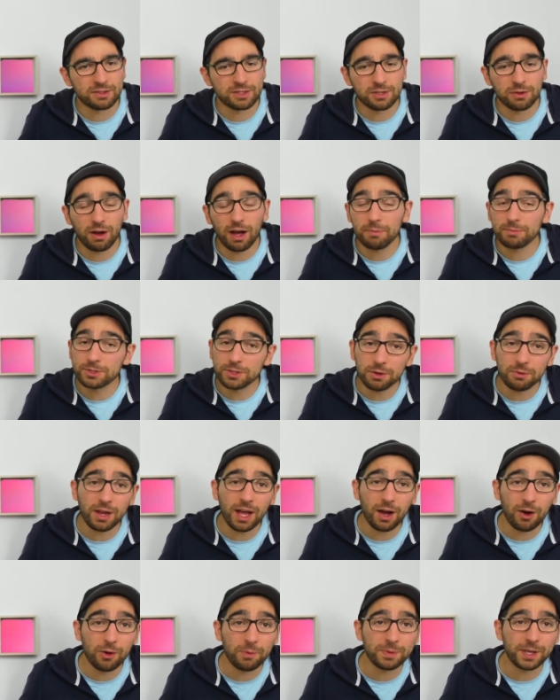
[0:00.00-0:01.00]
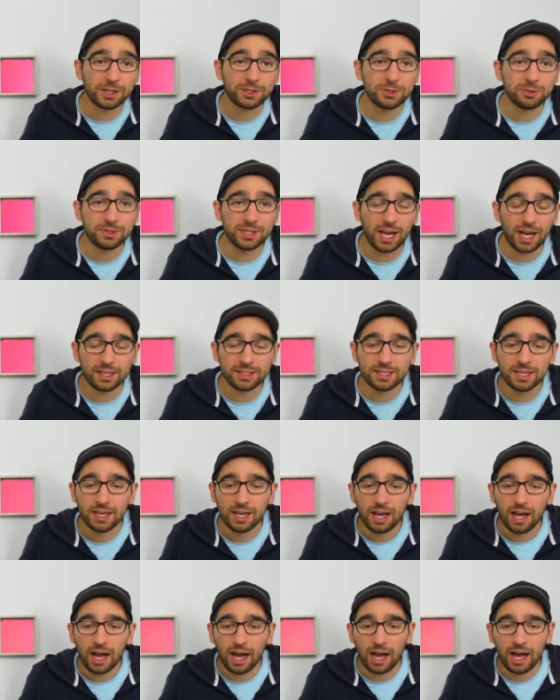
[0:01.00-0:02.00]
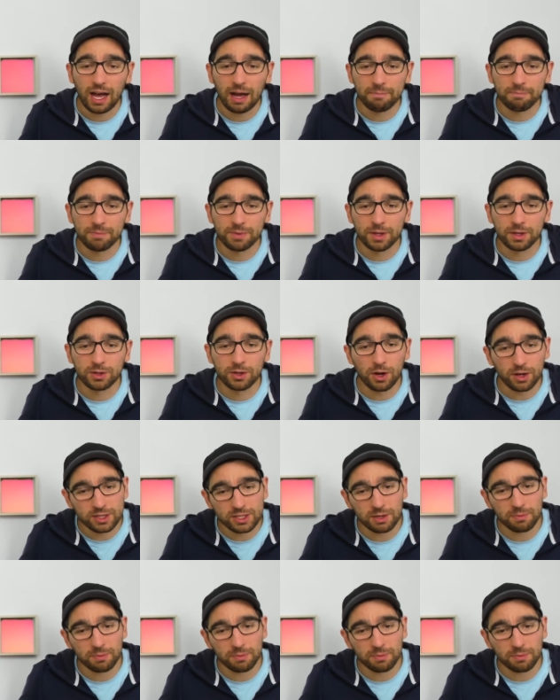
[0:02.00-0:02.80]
So I'm sorry. I hope that your dad got